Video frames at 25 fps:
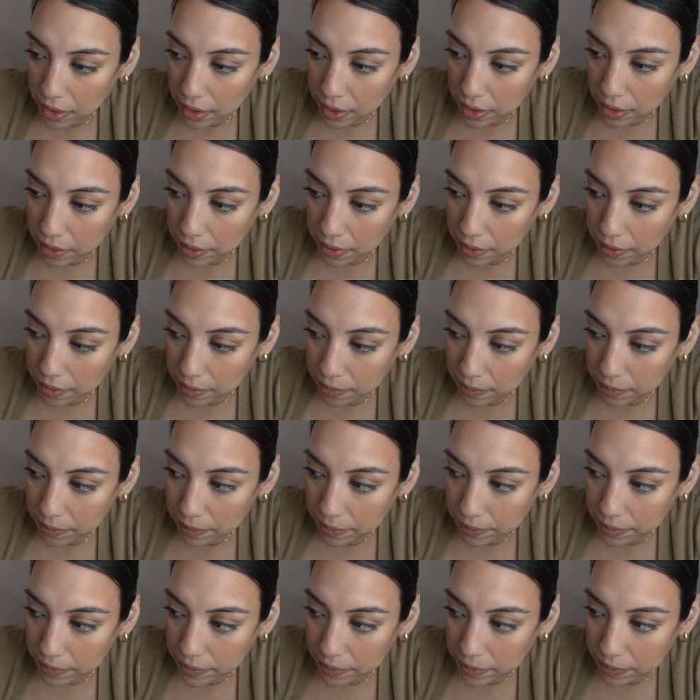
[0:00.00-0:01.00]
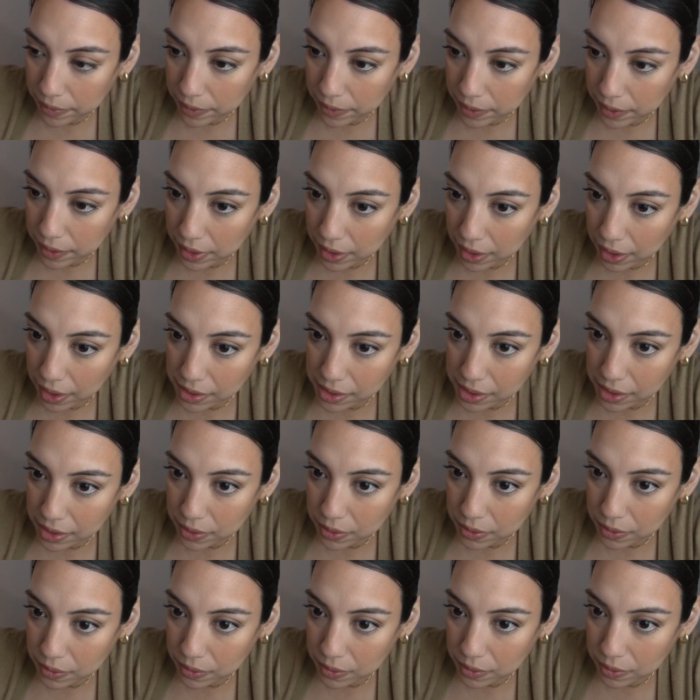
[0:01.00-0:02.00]
Um, I
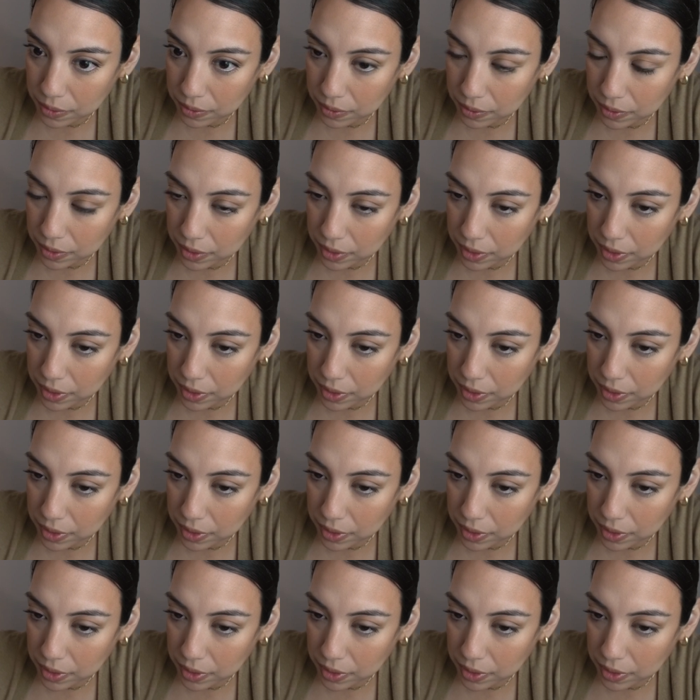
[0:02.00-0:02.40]
need to,